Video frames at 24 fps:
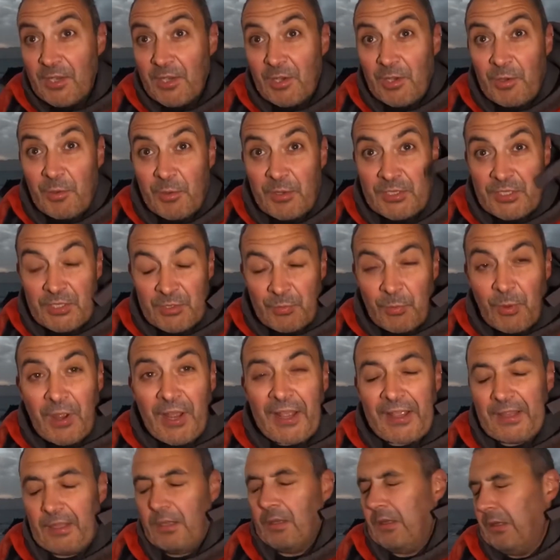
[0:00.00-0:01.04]
Which is why,
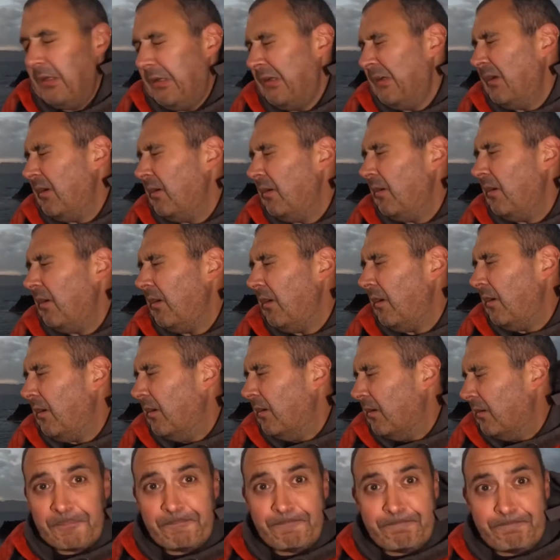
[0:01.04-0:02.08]
oh,
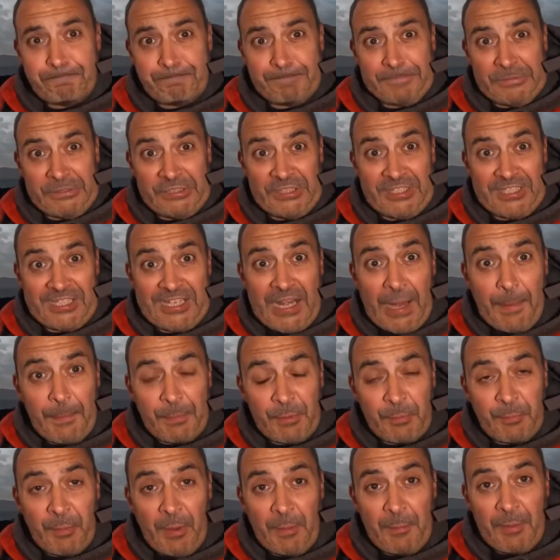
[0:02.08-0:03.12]
slapped
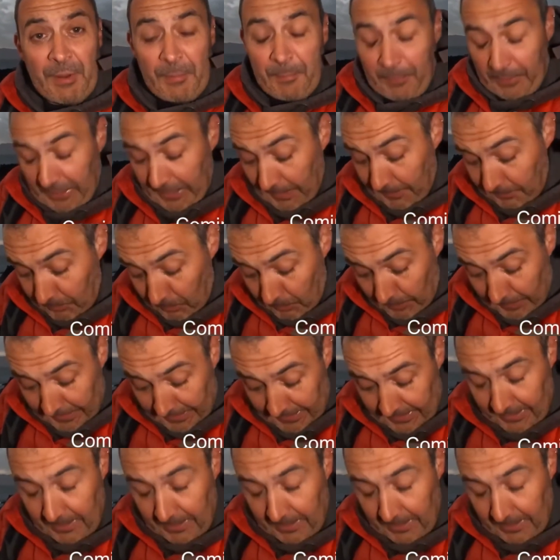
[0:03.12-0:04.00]
by my camera bag.